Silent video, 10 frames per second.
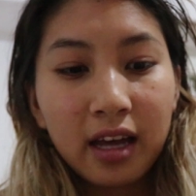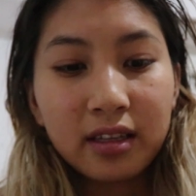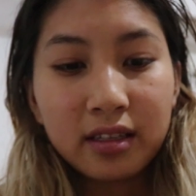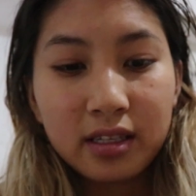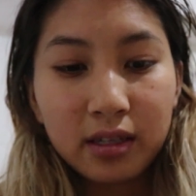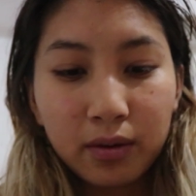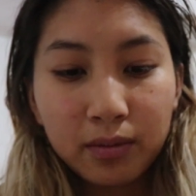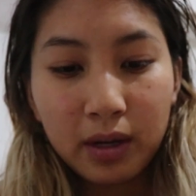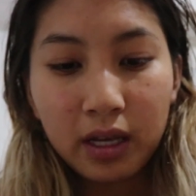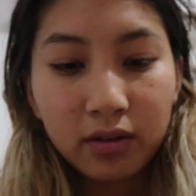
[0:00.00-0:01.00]
Athens still,
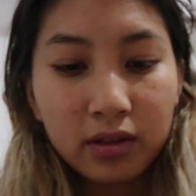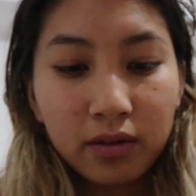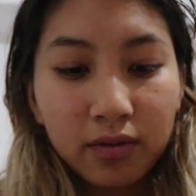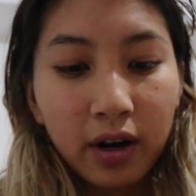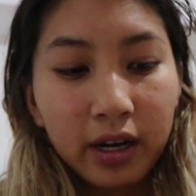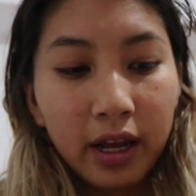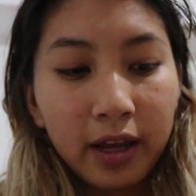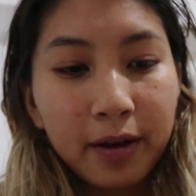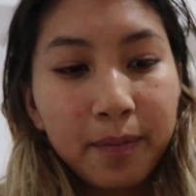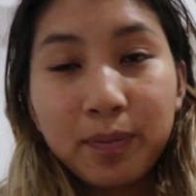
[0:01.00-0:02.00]
and we're here until
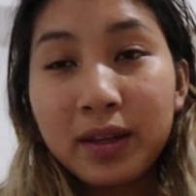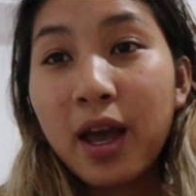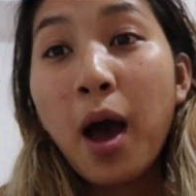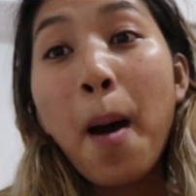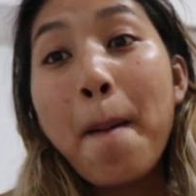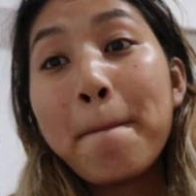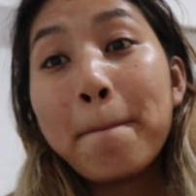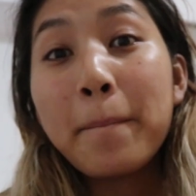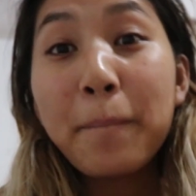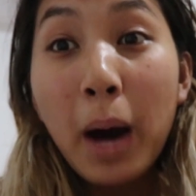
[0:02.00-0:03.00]
Friday,
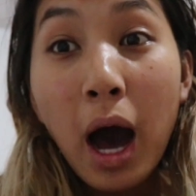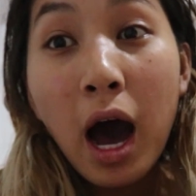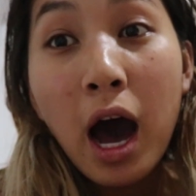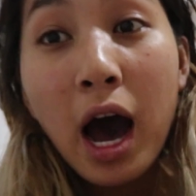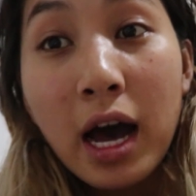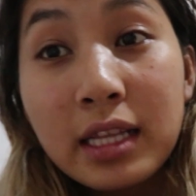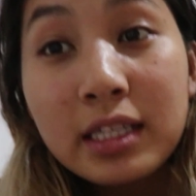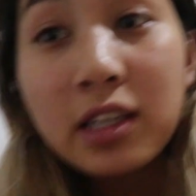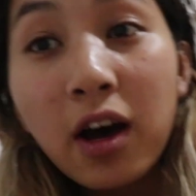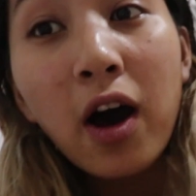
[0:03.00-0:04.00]
but
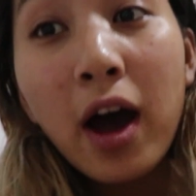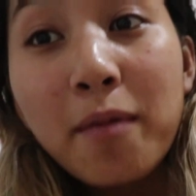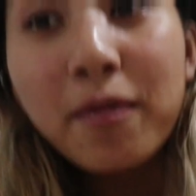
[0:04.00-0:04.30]
I'm